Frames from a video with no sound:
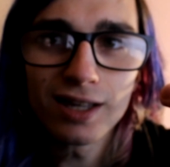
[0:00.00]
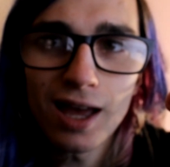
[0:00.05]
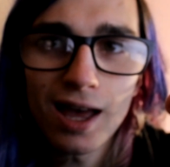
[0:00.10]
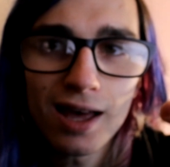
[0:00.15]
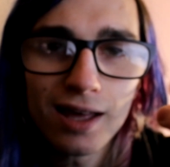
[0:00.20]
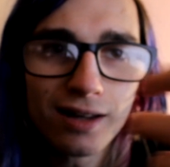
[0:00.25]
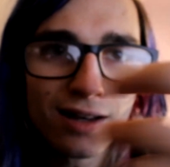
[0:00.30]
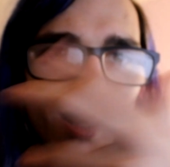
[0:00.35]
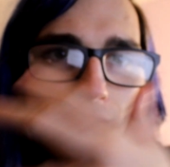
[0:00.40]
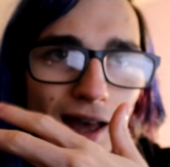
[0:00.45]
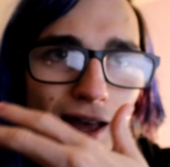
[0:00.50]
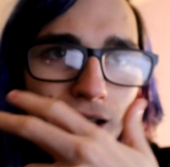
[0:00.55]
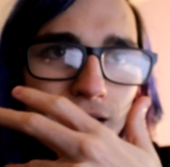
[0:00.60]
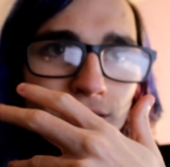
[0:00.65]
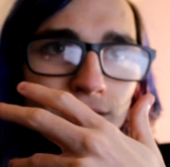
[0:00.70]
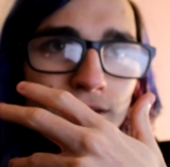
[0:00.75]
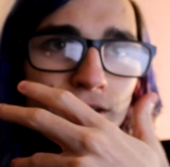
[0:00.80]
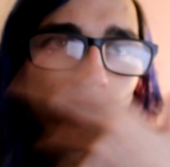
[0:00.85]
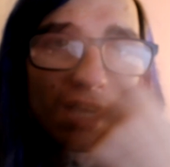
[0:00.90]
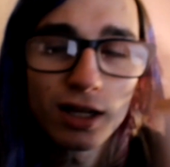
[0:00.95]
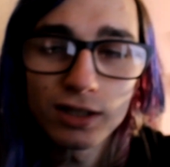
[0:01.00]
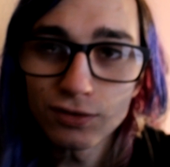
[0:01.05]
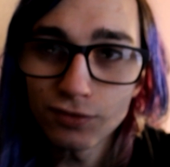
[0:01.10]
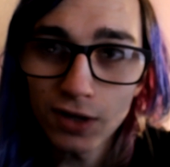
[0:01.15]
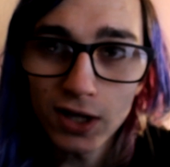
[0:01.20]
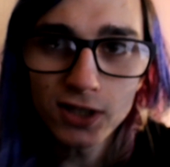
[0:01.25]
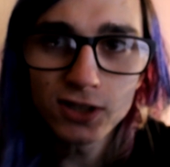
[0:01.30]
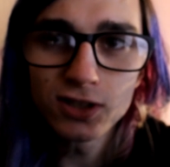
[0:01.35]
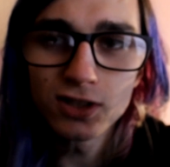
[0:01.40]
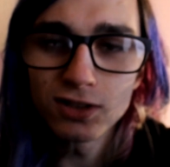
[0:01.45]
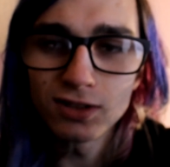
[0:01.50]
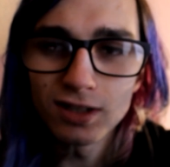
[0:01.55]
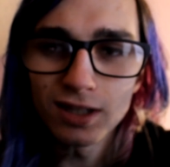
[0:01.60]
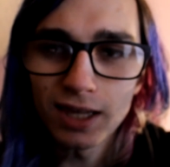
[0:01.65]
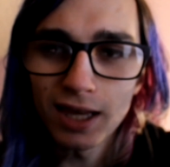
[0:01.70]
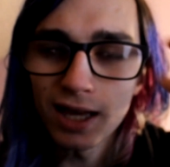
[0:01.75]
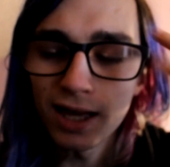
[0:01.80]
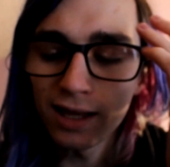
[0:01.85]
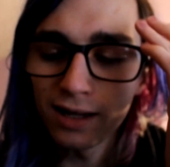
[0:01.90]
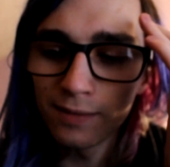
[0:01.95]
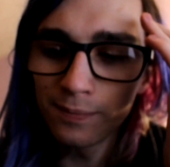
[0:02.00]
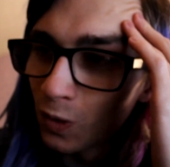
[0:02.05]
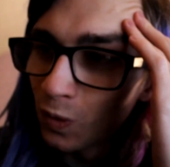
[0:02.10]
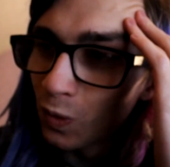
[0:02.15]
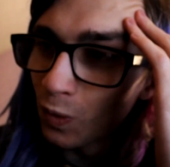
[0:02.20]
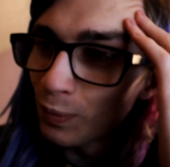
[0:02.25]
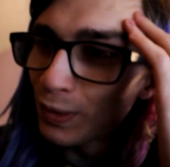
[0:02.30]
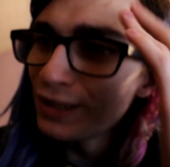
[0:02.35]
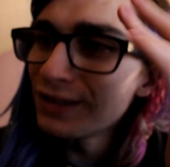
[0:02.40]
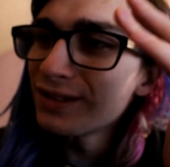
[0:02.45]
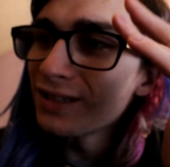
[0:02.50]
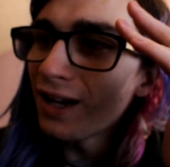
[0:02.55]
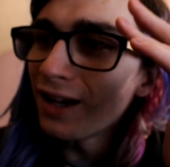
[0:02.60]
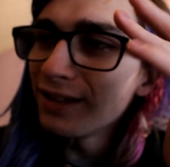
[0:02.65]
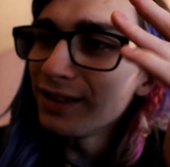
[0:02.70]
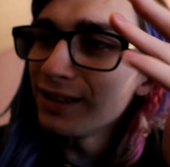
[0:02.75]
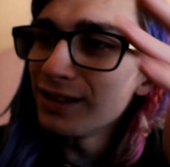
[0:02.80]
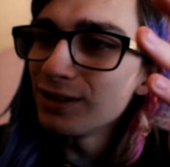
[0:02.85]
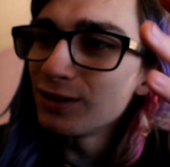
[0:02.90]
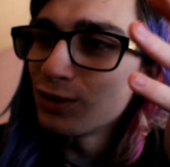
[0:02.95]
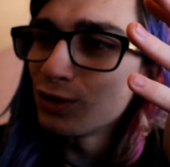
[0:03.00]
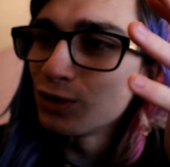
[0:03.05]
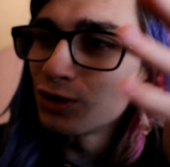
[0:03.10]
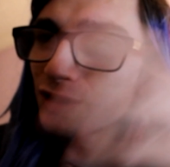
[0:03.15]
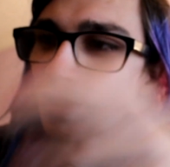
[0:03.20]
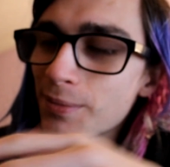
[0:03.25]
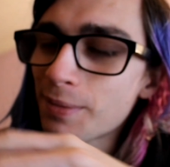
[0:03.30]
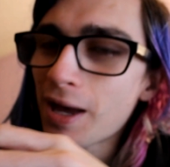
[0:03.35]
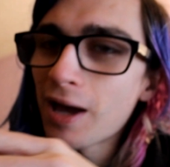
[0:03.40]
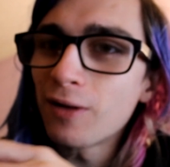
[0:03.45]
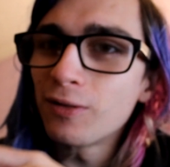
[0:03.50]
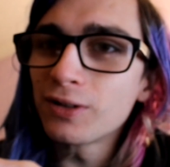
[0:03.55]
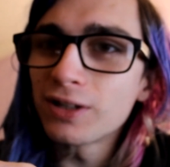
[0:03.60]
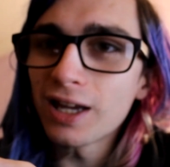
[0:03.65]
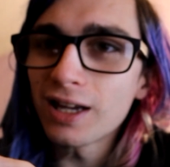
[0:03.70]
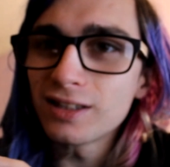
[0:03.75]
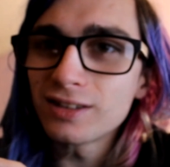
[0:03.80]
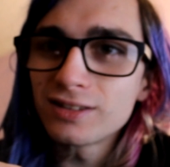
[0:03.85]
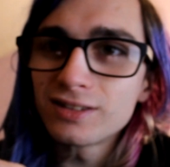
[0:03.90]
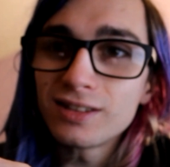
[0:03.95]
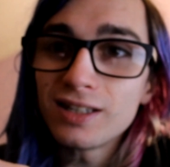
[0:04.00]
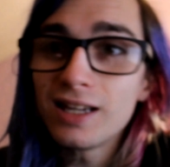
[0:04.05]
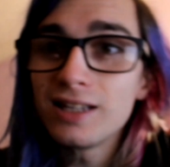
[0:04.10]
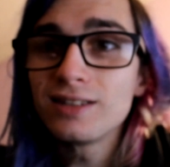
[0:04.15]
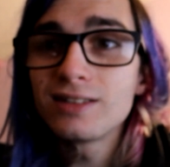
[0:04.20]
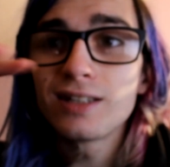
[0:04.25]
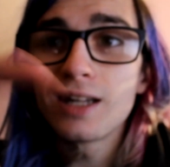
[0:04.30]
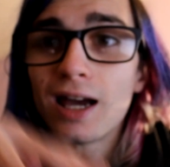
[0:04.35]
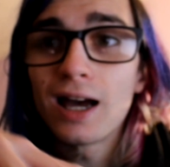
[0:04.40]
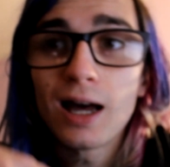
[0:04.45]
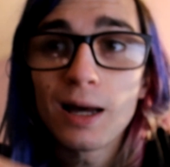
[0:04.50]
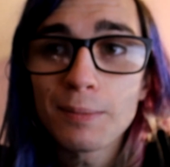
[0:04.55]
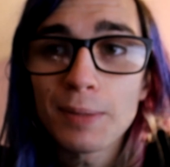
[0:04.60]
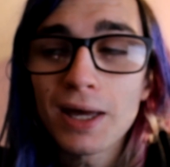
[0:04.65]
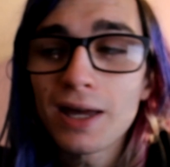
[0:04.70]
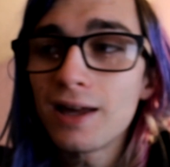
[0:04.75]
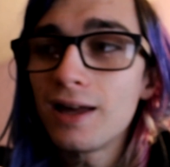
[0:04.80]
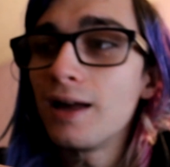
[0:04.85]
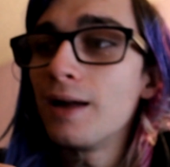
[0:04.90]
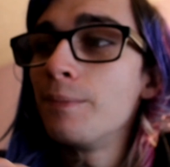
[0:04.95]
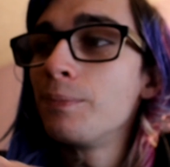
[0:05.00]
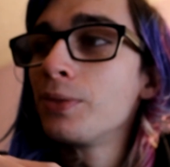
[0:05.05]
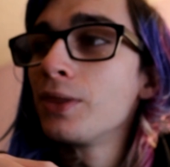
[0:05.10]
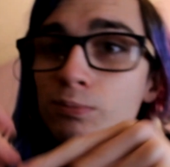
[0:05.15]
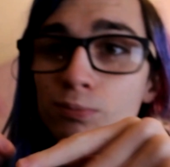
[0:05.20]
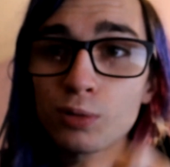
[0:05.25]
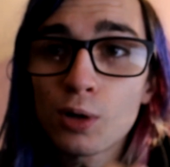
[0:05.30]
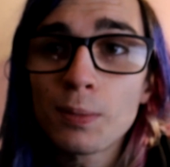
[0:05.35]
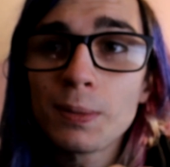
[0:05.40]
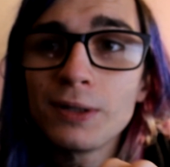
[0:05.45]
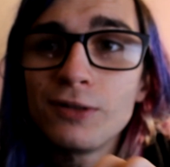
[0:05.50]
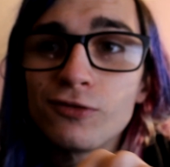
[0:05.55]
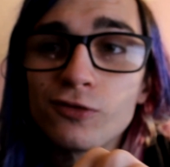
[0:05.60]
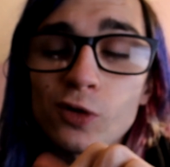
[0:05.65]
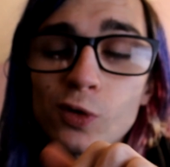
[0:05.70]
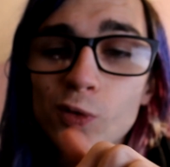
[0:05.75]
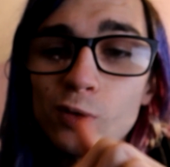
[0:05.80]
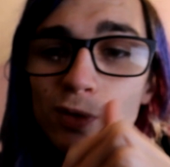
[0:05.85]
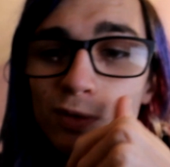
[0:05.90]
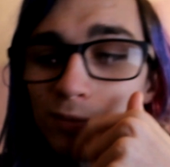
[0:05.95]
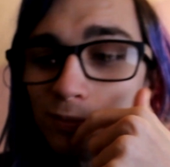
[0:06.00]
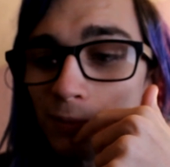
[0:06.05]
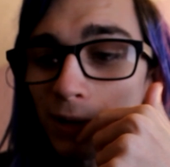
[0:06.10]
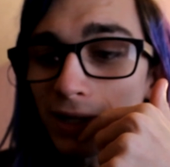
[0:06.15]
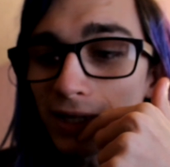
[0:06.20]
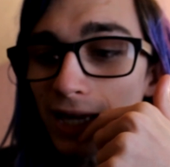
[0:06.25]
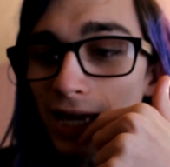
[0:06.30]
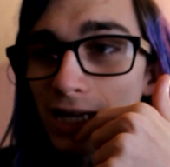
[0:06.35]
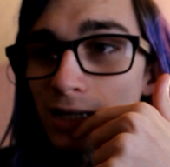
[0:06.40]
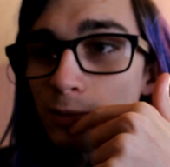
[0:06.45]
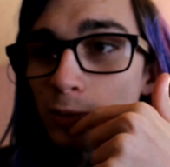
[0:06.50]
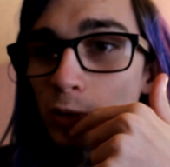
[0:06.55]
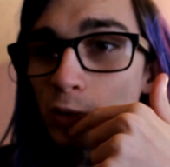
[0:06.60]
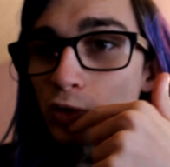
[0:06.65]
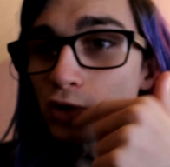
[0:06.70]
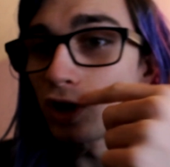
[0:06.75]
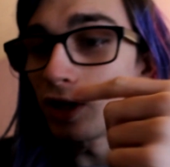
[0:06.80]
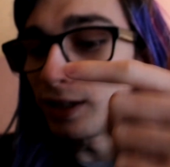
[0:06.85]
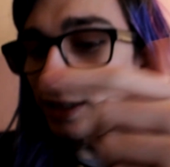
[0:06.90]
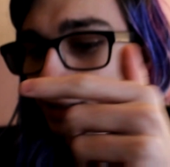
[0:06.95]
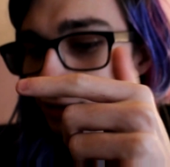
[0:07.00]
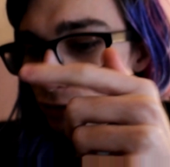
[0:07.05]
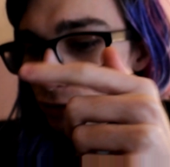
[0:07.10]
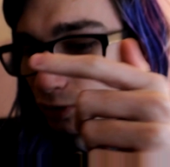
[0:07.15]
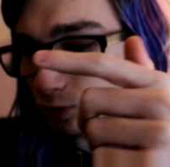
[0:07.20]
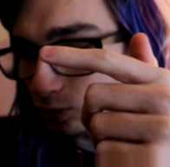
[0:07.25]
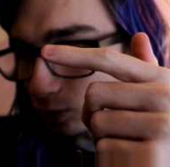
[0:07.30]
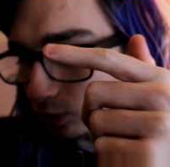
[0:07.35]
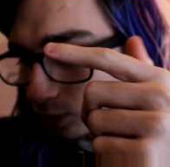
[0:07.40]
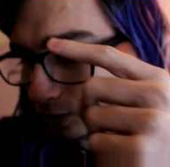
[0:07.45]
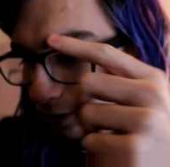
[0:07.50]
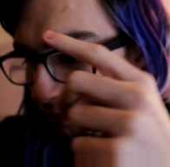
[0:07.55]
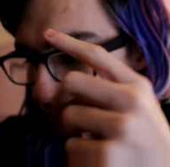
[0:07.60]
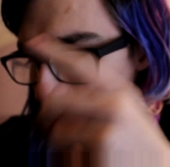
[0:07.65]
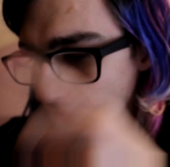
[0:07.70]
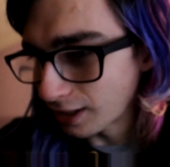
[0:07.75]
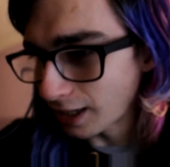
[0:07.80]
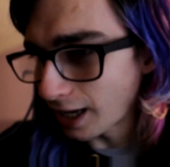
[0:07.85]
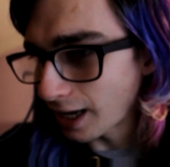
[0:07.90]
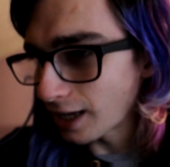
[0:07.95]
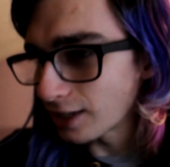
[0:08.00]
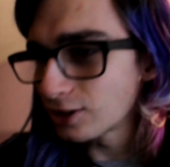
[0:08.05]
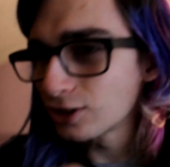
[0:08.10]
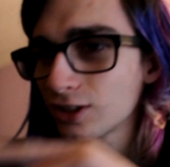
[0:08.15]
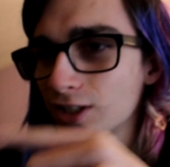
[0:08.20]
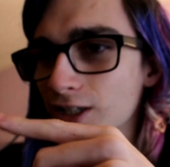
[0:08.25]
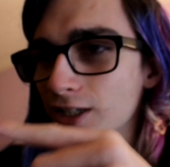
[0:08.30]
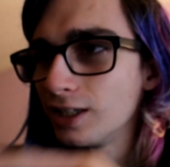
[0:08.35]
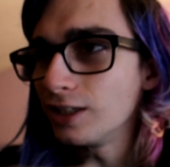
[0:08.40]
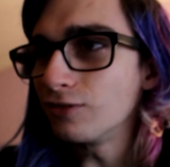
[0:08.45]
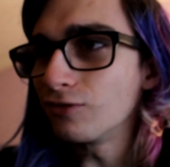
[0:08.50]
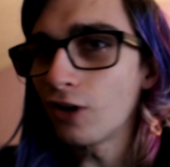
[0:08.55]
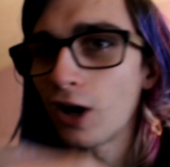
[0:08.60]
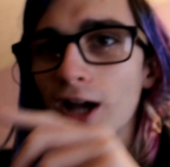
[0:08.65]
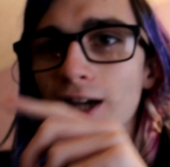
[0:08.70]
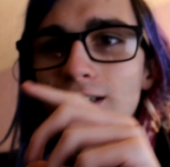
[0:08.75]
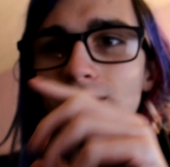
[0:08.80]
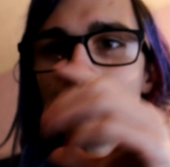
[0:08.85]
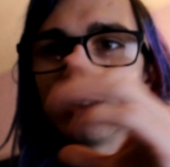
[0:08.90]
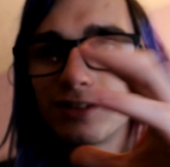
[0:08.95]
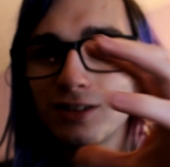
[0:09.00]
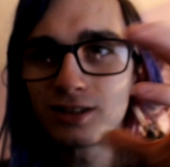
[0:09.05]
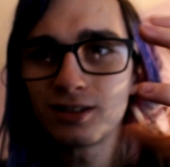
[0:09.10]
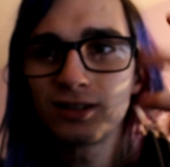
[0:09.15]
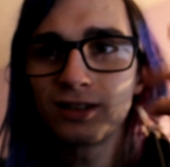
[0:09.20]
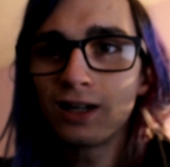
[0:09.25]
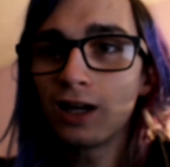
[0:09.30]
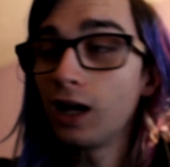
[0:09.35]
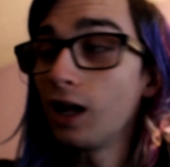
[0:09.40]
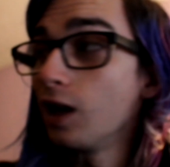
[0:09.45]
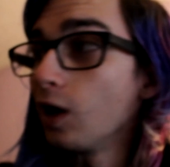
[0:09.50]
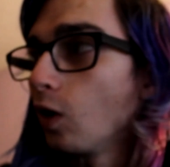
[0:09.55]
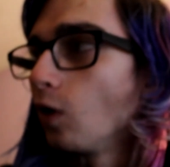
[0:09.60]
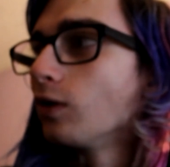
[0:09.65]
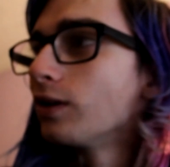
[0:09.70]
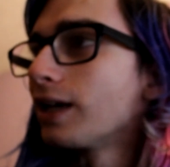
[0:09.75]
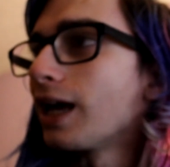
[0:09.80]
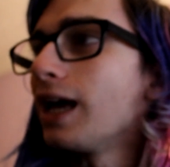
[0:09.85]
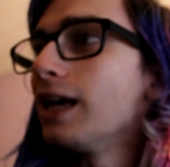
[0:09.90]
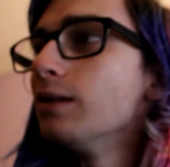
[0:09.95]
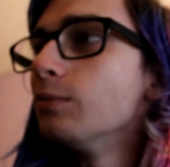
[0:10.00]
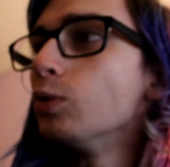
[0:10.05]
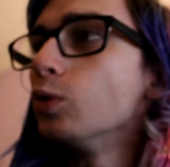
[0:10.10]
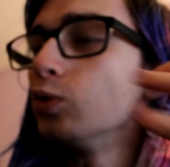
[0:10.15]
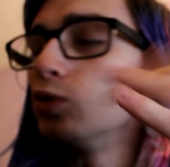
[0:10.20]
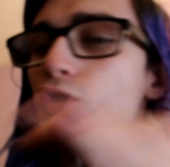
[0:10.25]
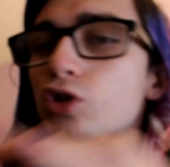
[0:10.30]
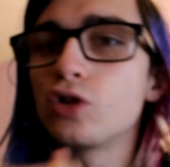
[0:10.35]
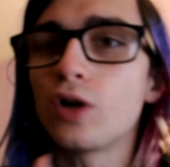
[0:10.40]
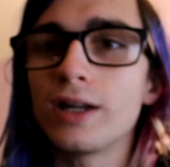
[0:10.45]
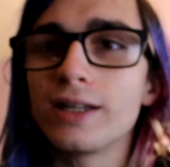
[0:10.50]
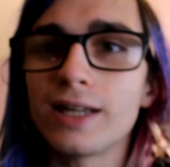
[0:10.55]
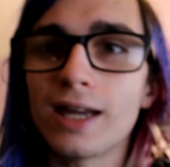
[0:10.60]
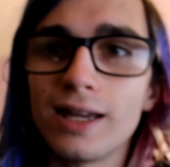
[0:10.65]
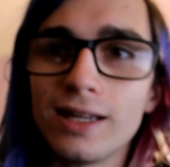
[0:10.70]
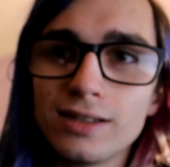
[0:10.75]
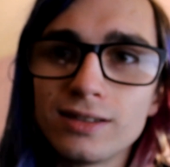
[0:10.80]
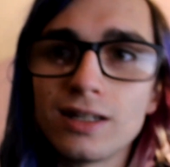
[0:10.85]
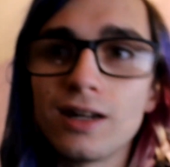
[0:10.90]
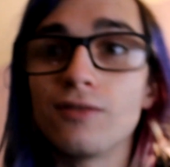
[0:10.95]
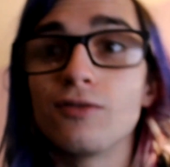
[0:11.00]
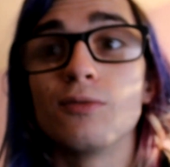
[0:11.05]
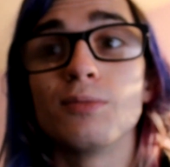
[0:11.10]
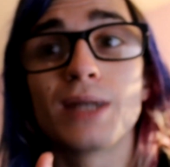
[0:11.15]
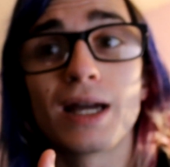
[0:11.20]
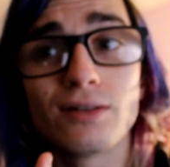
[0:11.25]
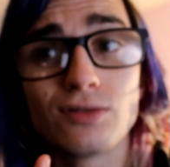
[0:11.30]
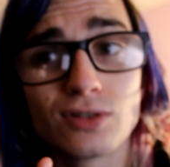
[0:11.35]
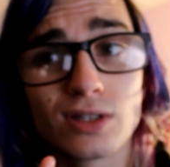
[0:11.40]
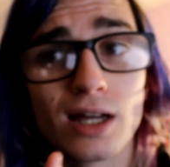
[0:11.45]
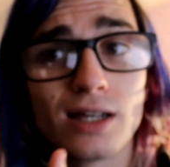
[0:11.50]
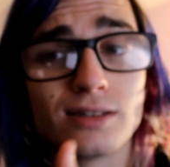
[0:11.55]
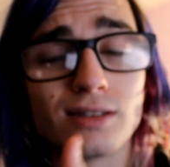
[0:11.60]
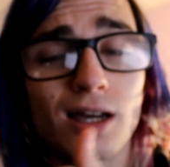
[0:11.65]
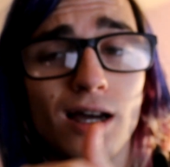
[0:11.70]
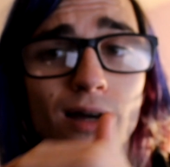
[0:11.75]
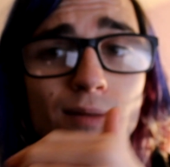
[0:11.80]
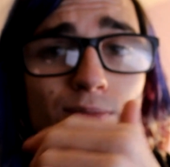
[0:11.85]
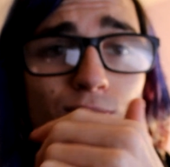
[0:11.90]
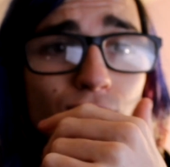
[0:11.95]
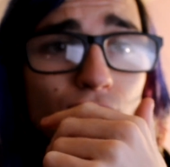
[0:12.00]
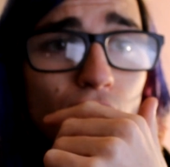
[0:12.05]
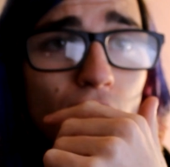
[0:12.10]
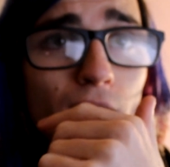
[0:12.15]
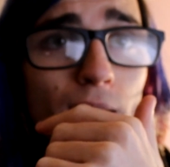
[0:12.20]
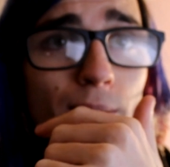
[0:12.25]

can and as fast as it can. What means that I need to somehow get internet up here, probably through my cable. So I need to actually find a long cable to try and get internet from downstairs up to